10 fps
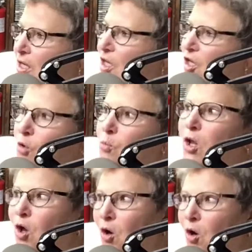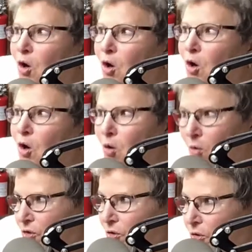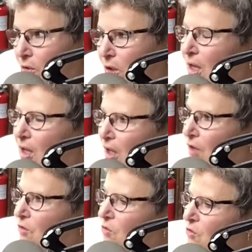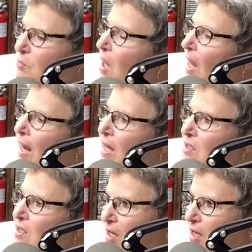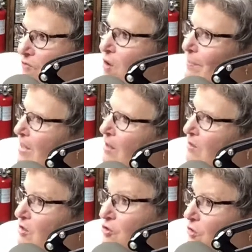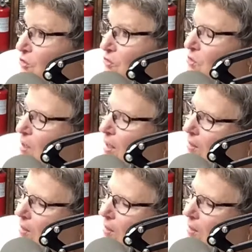overwinter in those plants and drop down into your soil. So